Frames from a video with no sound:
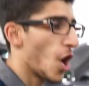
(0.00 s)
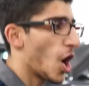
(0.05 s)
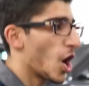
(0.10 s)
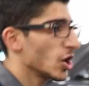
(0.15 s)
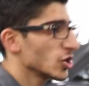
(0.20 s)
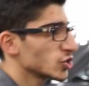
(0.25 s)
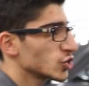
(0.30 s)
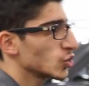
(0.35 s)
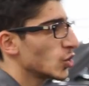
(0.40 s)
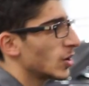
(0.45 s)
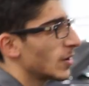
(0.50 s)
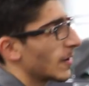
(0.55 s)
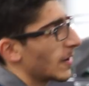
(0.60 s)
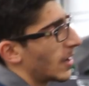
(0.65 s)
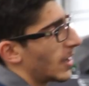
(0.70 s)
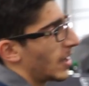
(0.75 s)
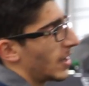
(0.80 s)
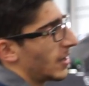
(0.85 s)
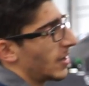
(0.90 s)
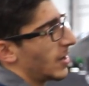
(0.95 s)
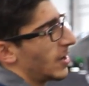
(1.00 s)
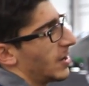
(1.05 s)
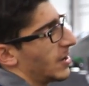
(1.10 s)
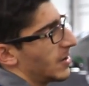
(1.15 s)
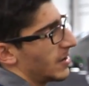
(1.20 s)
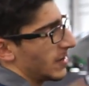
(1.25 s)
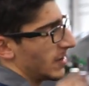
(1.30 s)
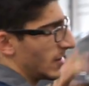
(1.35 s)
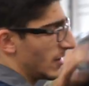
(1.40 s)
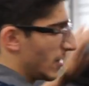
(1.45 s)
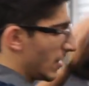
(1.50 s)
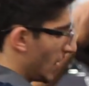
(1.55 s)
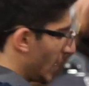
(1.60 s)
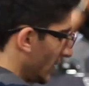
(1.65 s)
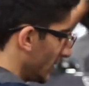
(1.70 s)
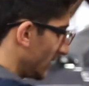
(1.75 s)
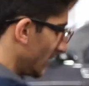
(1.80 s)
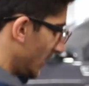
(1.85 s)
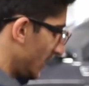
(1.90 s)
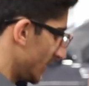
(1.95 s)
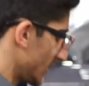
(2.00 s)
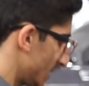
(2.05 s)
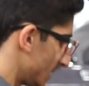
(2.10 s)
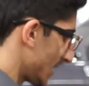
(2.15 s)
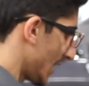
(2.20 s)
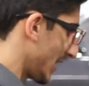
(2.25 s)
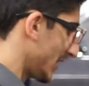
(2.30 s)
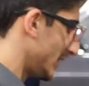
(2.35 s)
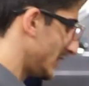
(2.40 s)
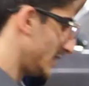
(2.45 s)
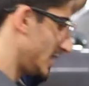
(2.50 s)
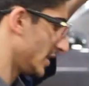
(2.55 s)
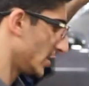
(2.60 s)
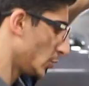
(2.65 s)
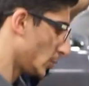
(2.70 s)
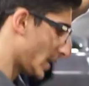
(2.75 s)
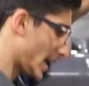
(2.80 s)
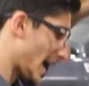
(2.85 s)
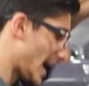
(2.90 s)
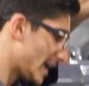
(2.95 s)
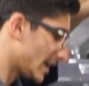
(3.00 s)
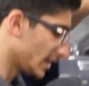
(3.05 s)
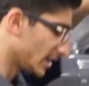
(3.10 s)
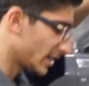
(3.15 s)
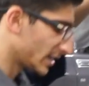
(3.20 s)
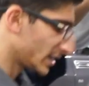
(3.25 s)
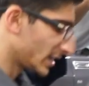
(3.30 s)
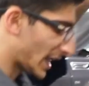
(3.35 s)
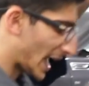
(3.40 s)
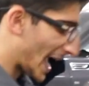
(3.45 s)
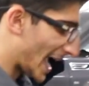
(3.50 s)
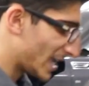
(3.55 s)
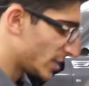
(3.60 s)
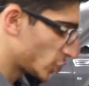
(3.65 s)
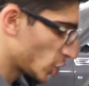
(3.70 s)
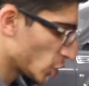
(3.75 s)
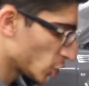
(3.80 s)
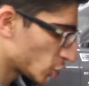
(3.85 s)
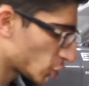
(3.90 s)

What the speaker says: Also on the inside here, we had a little engine